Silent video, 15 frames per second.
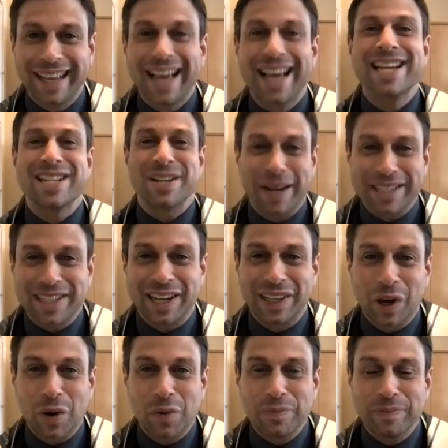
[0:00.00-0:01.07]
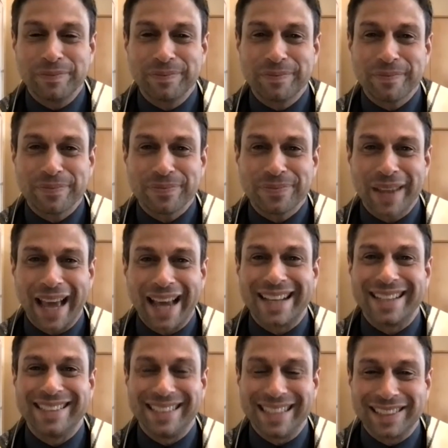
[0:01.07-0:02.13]
Shabbat Shalom, and a
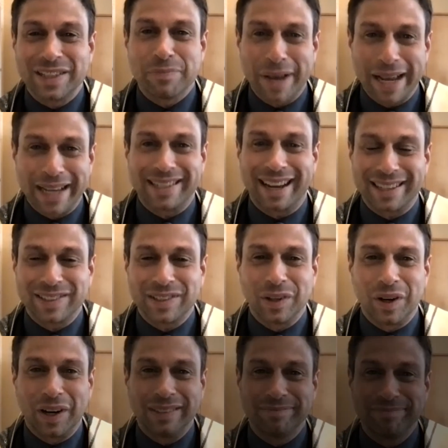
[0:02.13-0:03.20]
Zisen Pesach to all.